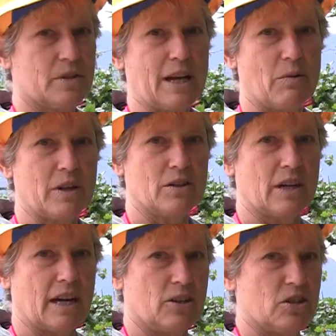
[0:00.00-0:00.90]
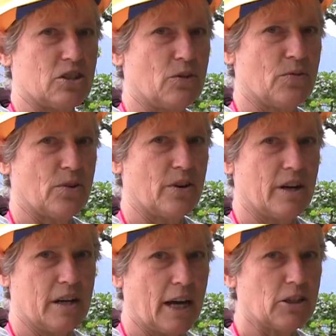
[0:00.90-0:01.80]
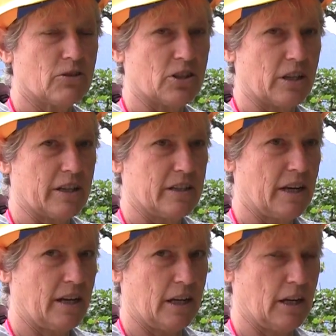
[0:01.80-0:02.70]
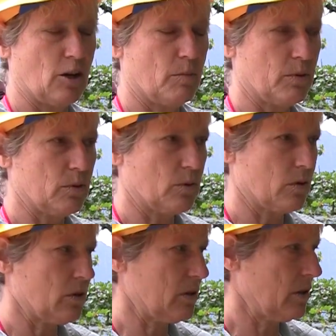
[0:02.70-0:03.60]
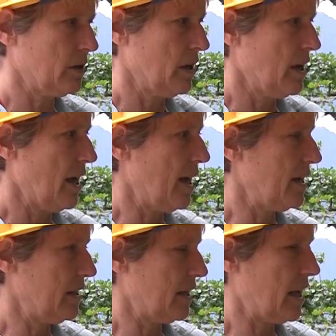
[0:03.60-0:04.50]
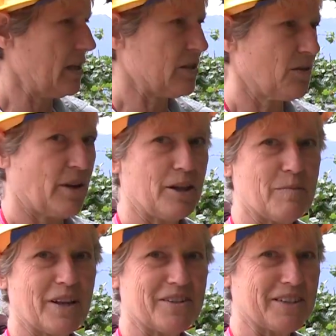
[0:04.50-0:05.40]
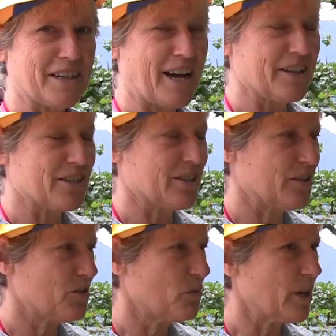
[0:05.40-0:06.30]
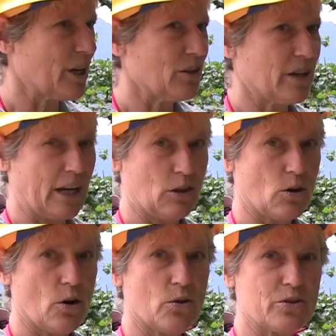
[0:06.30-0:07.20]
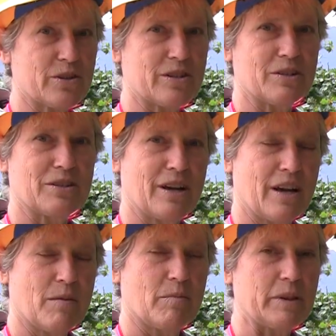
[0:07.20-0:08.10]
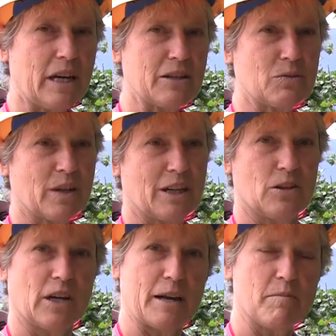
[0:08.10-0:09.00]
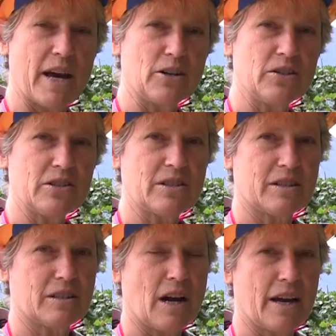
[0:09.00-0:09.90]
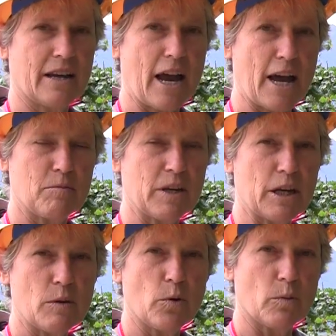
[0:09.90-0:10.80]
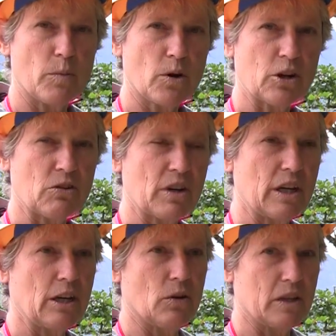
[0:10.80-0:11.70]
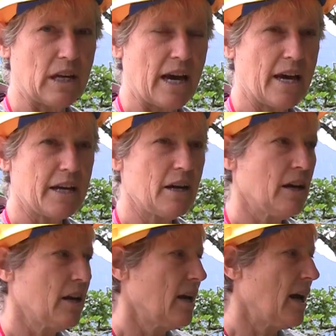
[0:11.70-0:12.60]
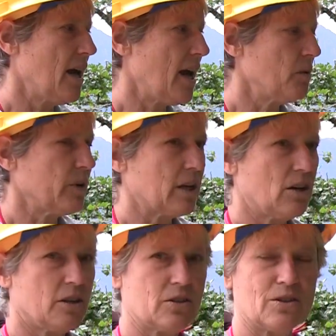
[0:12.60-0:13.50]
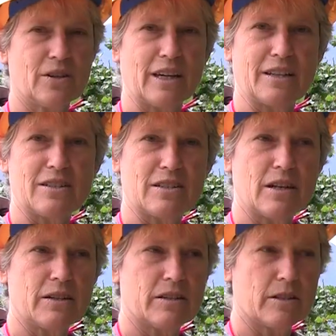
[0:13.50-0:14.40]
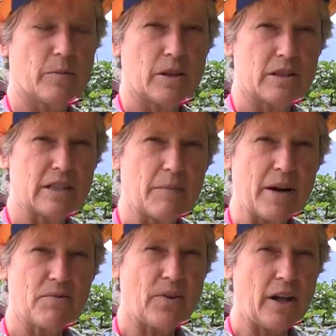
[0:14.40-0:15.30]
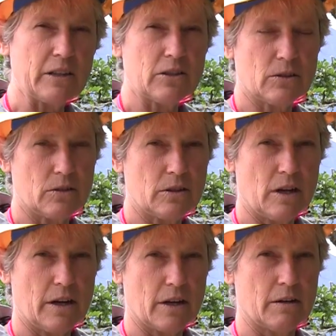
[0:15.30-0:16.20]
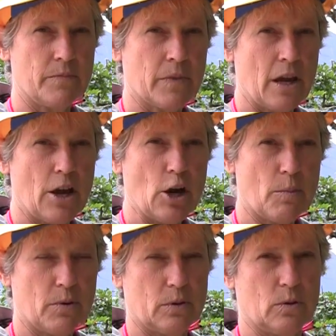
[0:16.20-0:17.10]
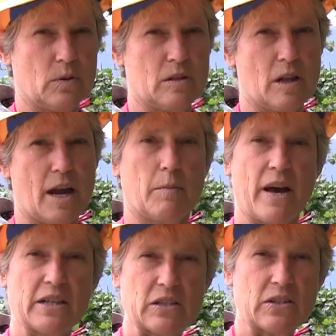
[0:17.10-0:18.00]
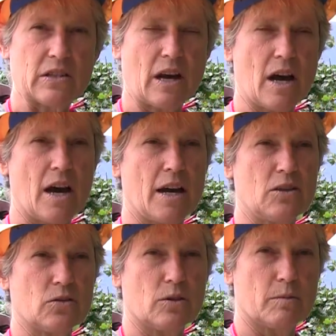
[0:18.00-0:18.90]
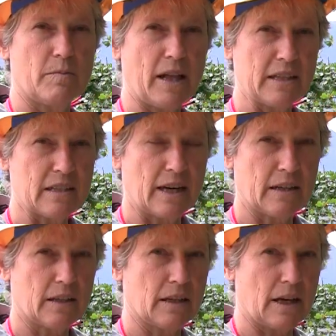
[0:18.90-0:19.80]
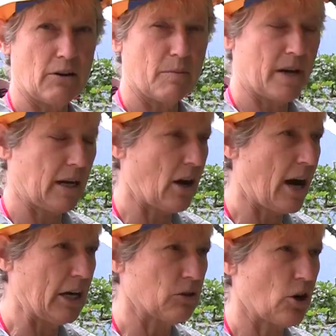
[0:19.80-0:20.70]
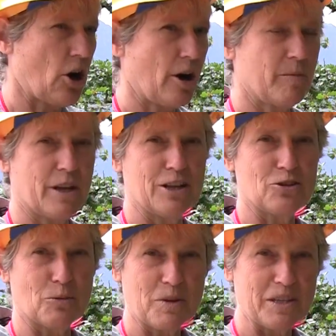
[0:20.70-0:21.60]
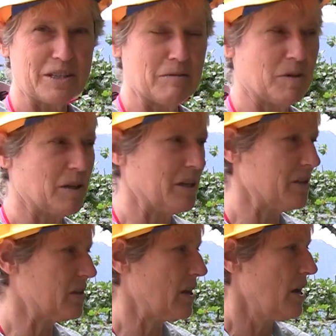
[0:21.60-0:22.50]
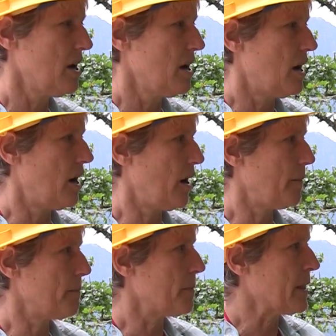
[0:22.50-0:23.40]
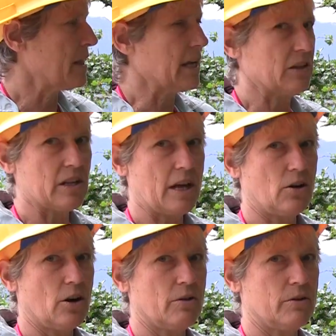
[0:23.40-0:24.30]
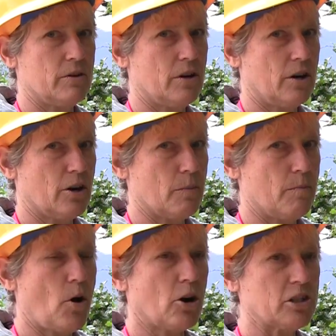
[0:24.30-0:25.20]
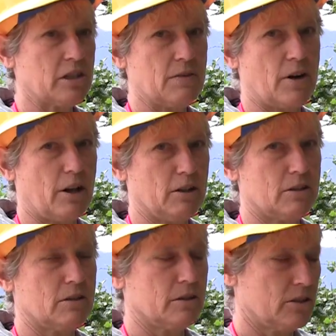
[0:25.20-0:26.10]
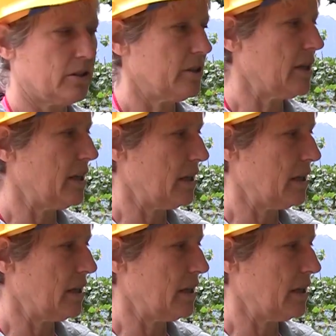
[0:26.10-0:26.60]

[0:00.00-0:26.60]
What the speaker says: that we look at are sulfur and nitrogen containing air pollutants. And in the case of elemental analysis, we can look at those. Plus we can look at metals like cadmium or mercury or lead. And we can also look at some of the semi-volatile air pollutants like pesticides or polycyclic aromatic hydrocarbons or PCBs, things that are partially volatile and